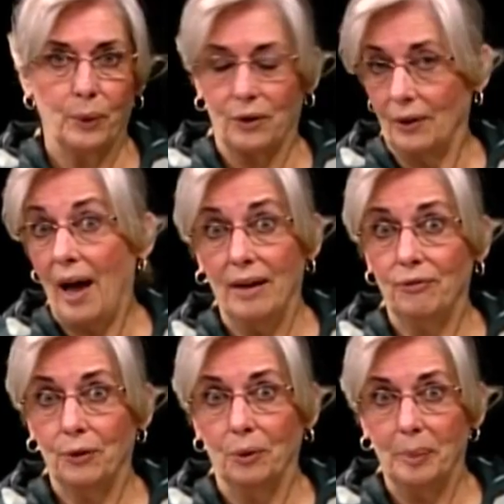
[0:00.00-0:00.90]
with
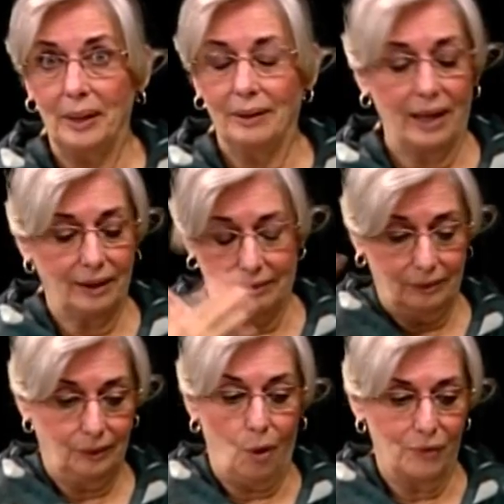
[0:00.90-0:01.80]
life, you'll be like
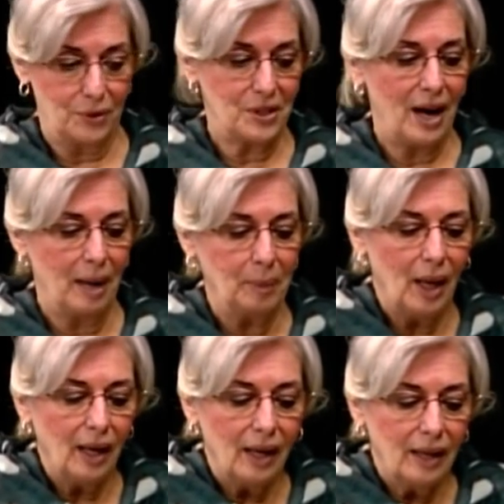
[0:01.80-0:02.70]
over the top.
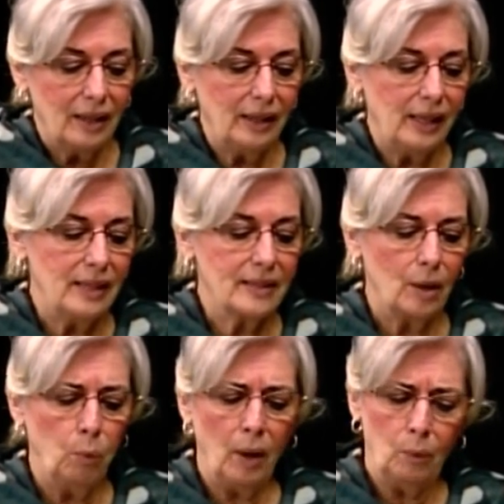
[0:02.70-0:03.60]
He
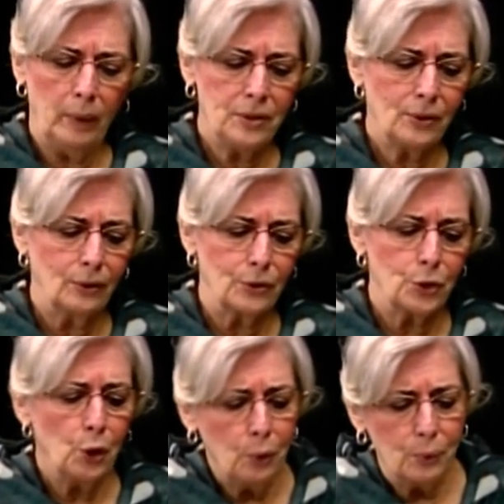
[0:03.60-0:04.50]
said, "What
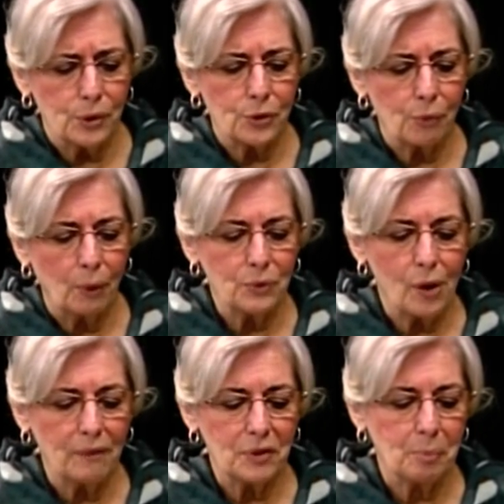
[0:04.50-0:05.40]
whistles, hoots, throws
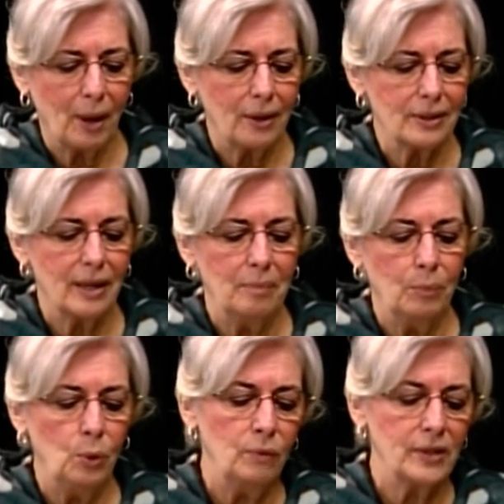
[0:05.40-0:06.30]
off sparks, and
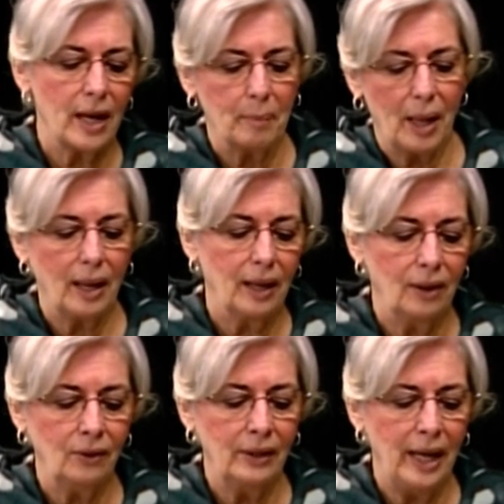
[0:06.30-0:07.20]
moves at about
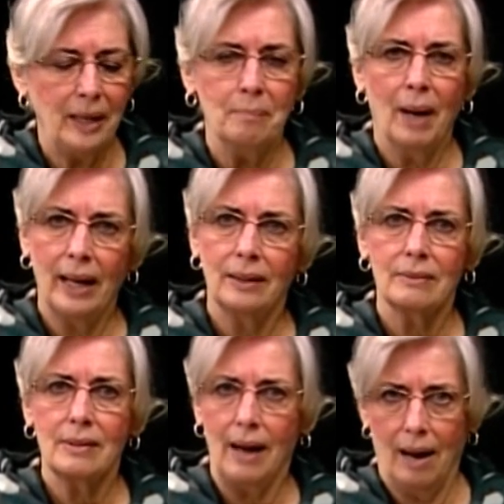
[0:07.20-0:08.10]
180
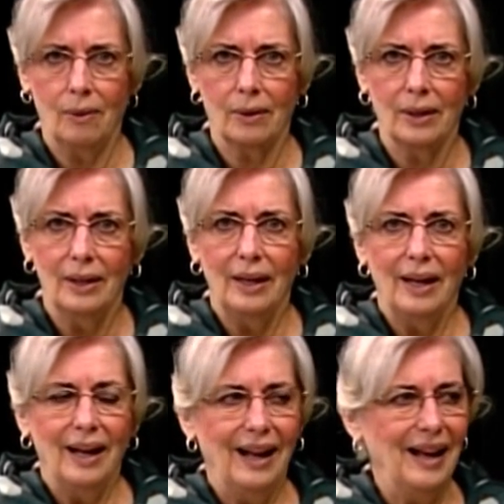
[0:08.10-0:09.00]
miles an hour,"
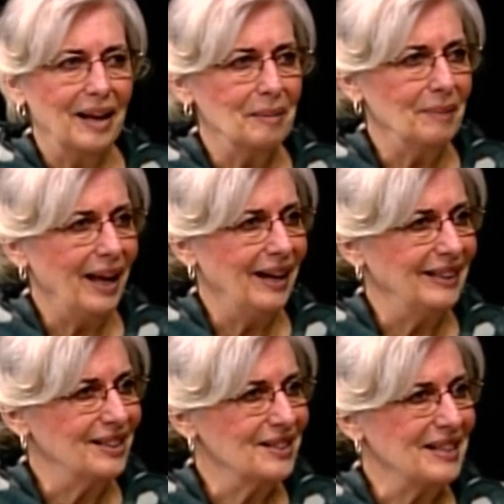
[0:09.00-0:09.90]
um, and
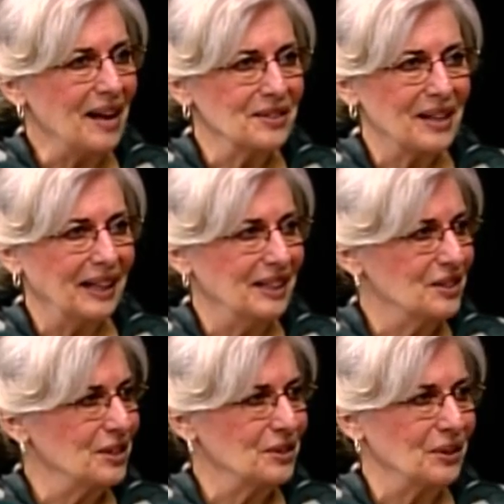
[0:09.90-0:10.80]
it just sounds like
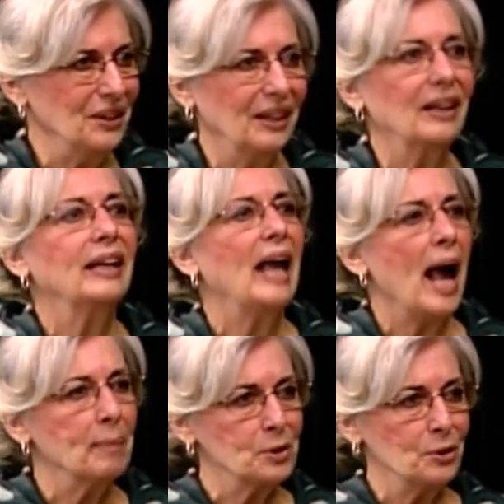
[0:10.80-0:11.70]
it's just going to
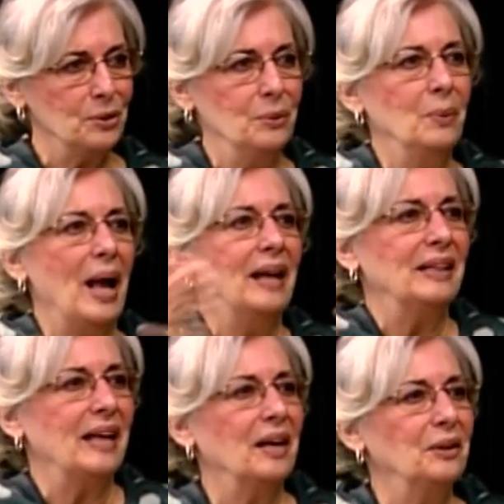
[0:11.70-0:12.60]
capture you
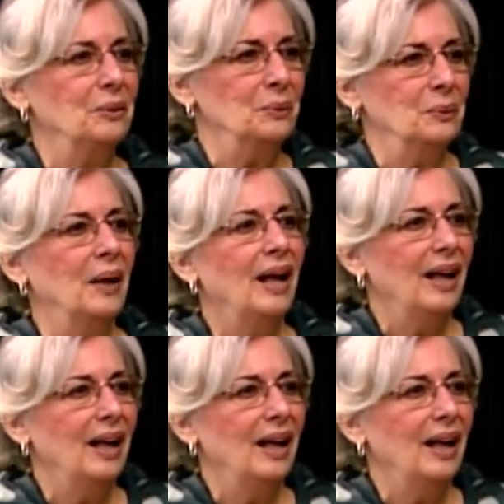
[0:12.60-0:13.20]
and get you